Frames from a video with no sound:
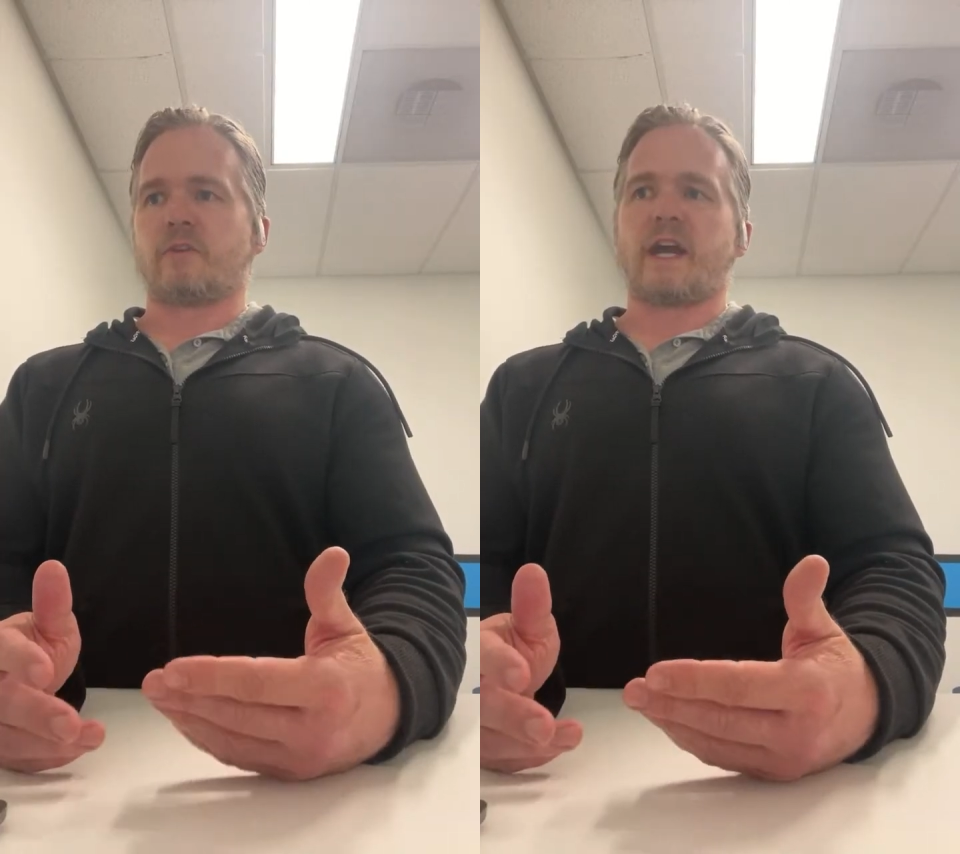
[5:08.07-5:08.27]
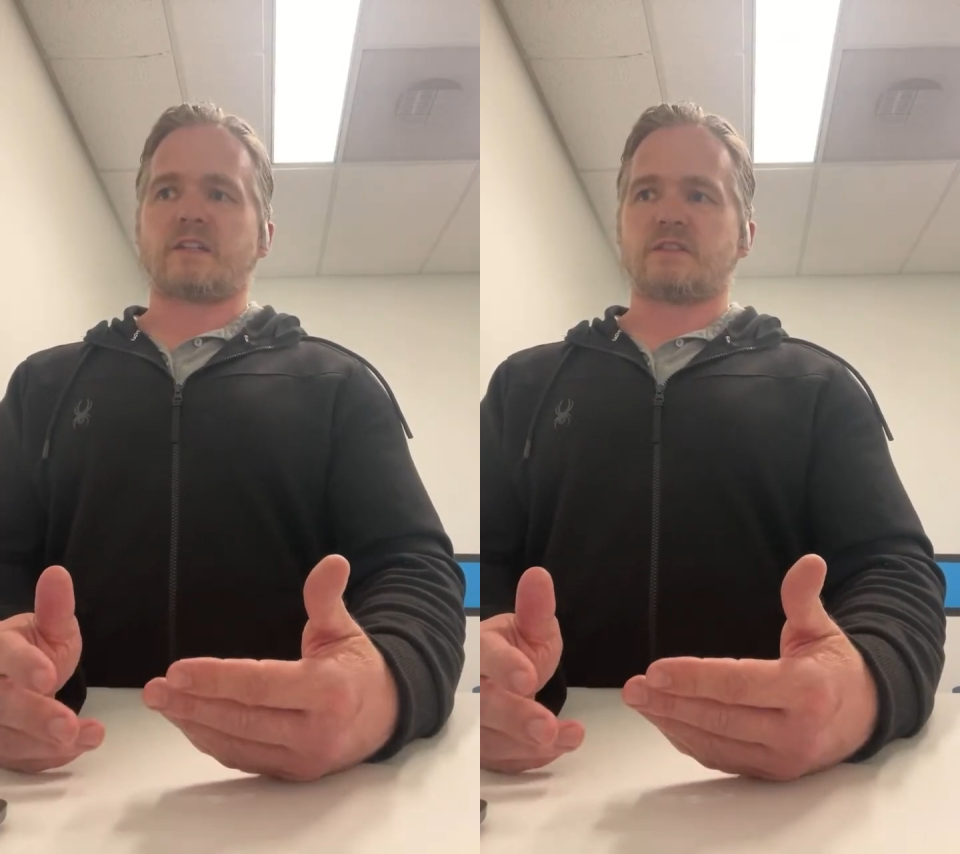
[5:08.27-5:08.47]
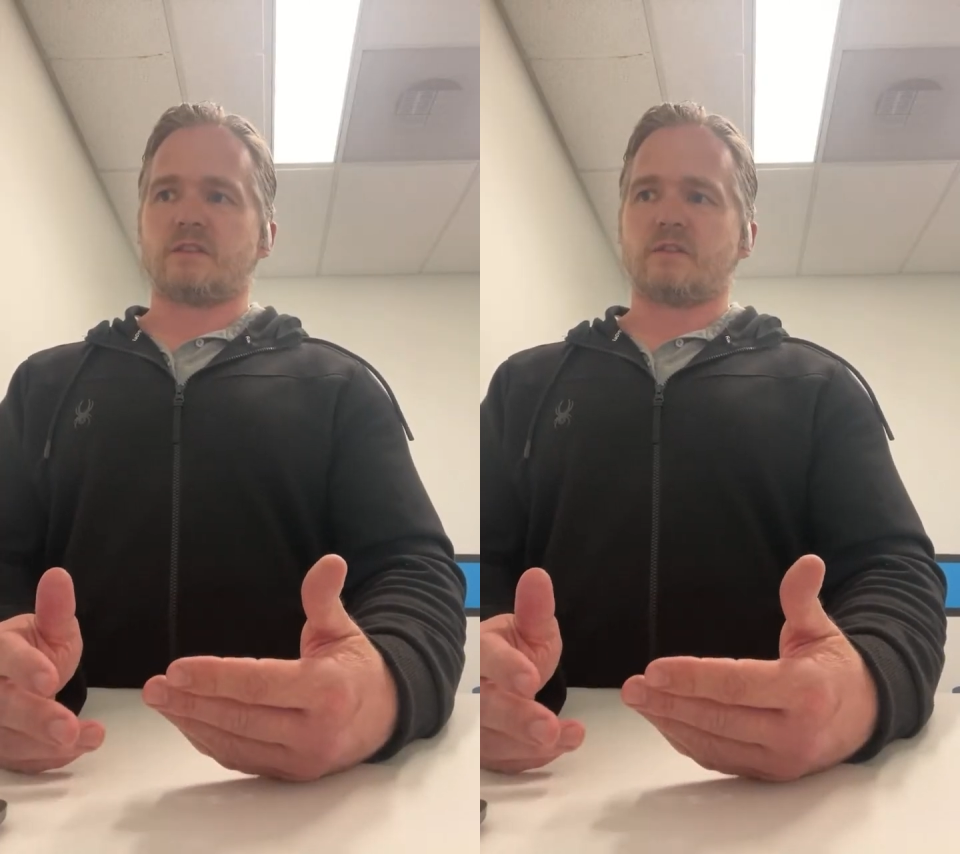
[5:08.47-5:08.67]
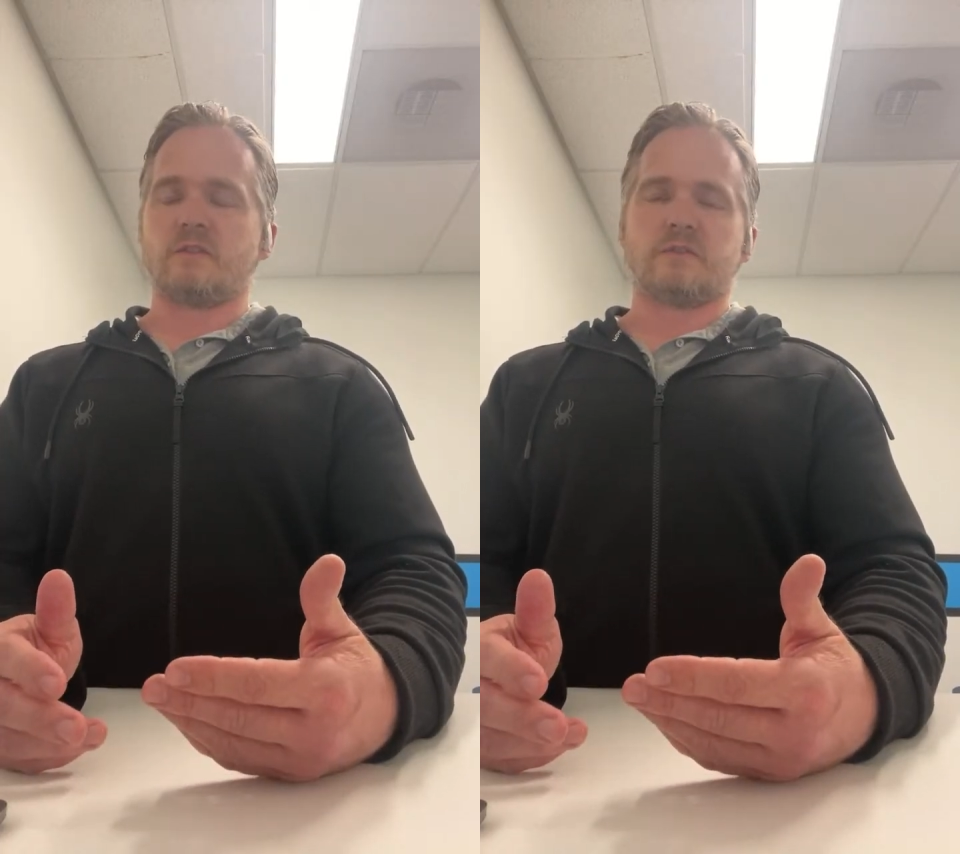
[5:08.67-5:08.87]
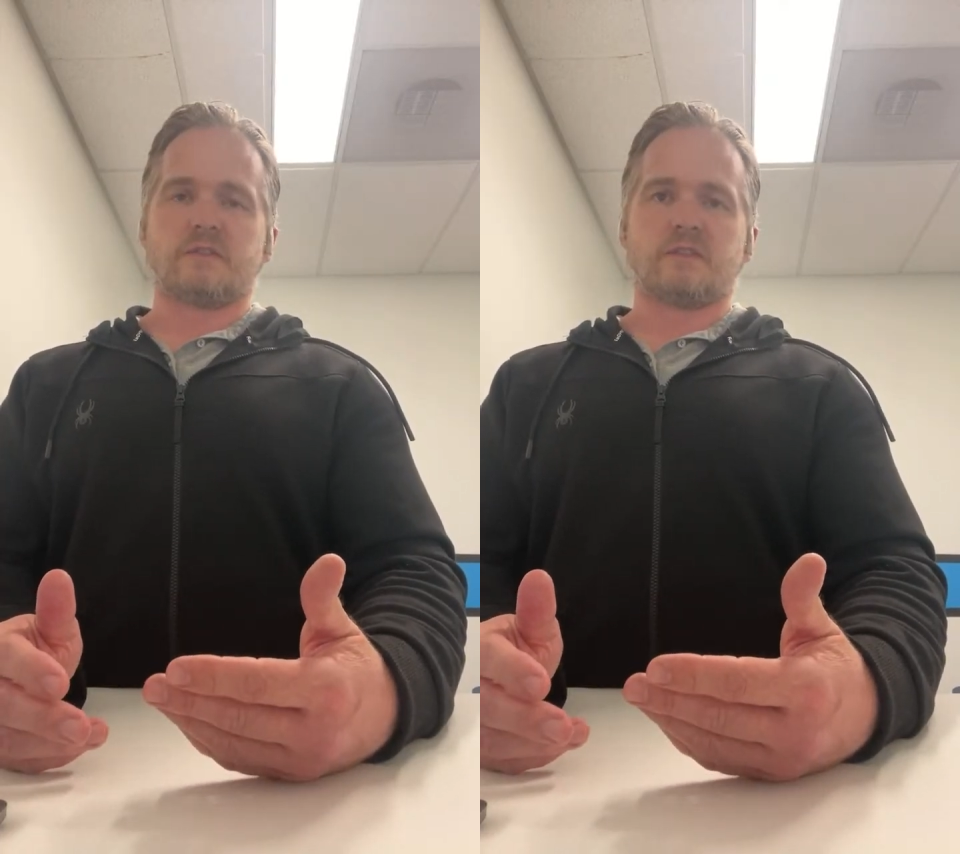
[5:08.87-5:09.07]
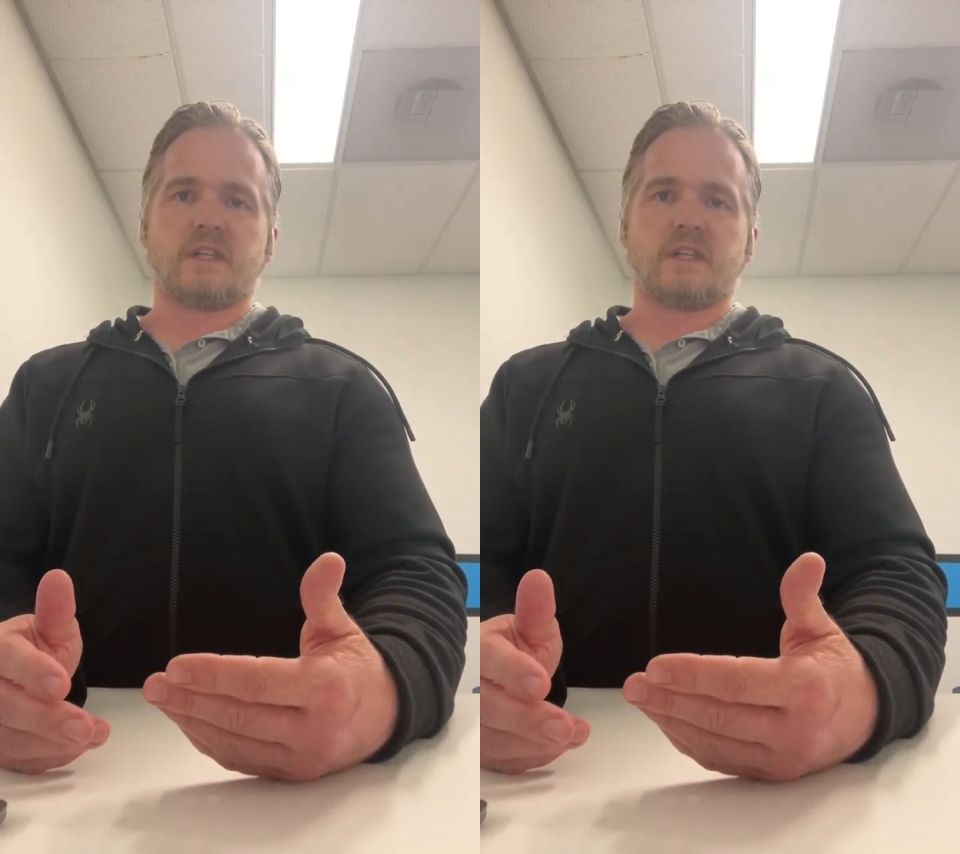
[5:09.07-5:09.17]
fraction of those